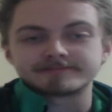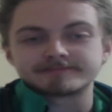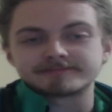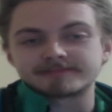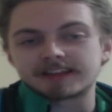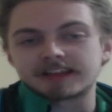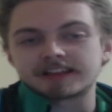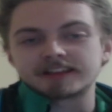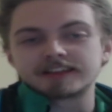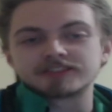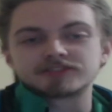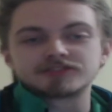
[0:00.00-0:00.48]

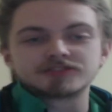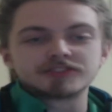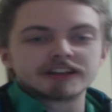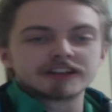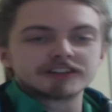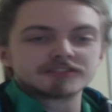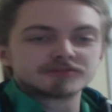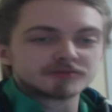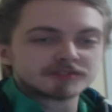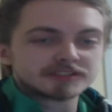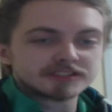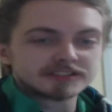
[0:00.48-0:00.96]
unless you
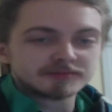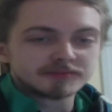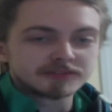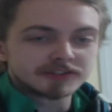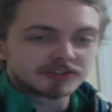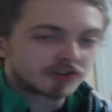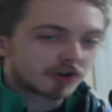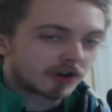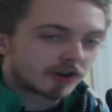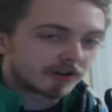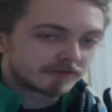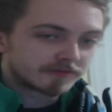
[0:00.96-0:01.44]
guys want to see me
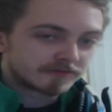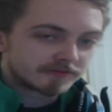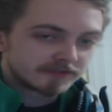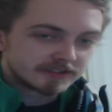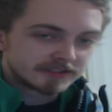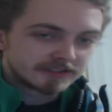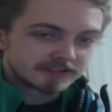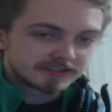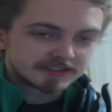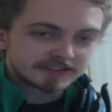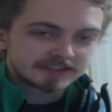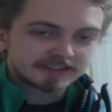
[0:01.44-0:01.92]

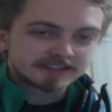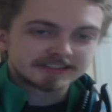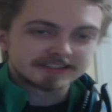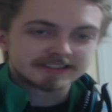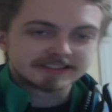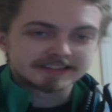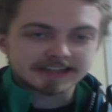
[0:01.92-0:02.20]
coughing, sneezing,